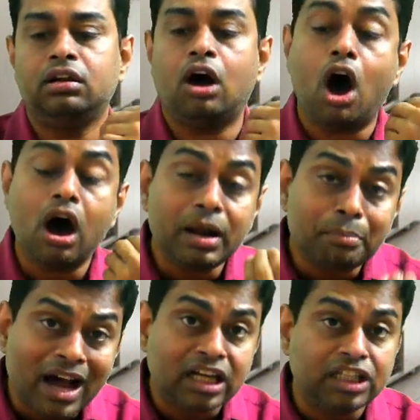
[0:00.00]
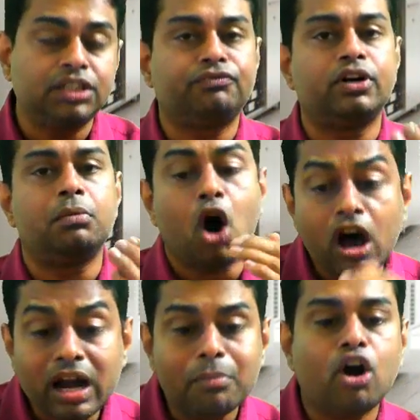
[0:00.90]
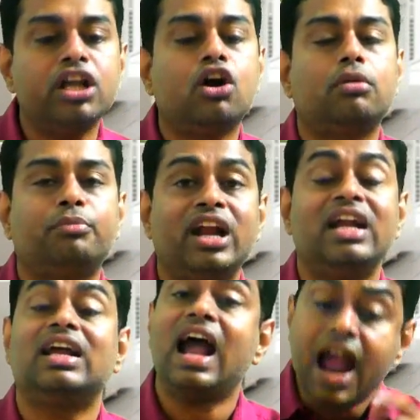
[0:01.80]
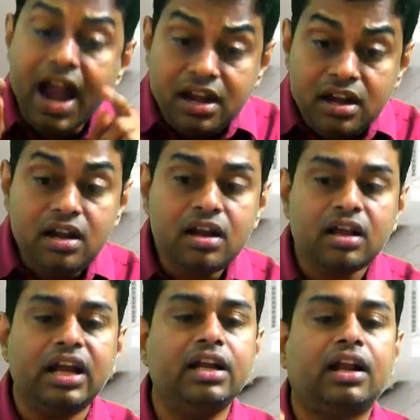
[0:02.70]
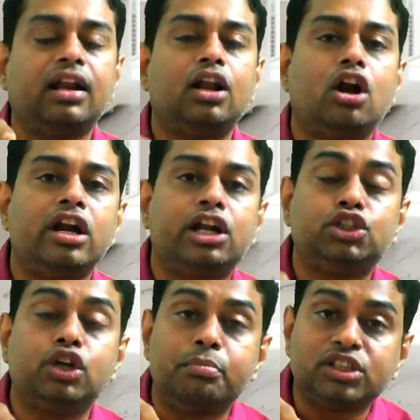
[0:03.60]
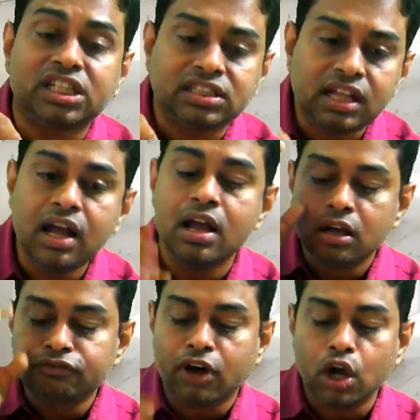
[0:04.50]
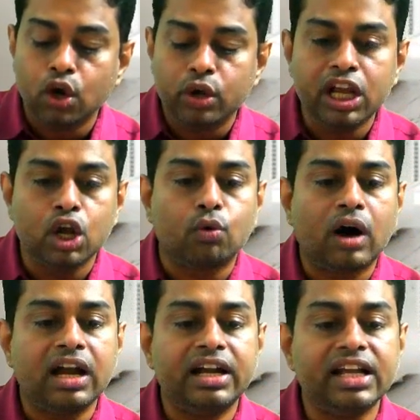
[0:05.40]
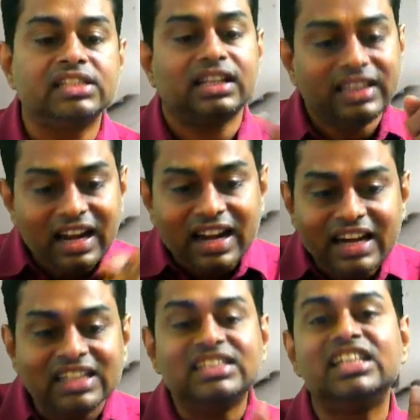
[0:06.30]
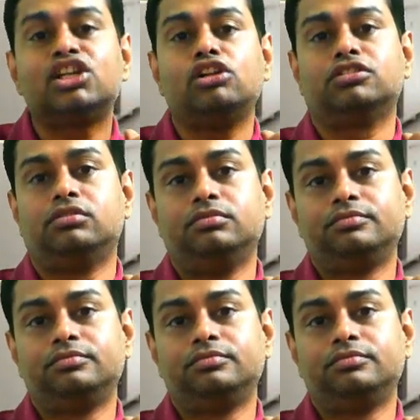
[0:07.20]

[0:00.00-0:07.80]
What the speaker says: or a partnership firm or a body corporate, and internal auditor should possess the following qualities. Then write the 6 also.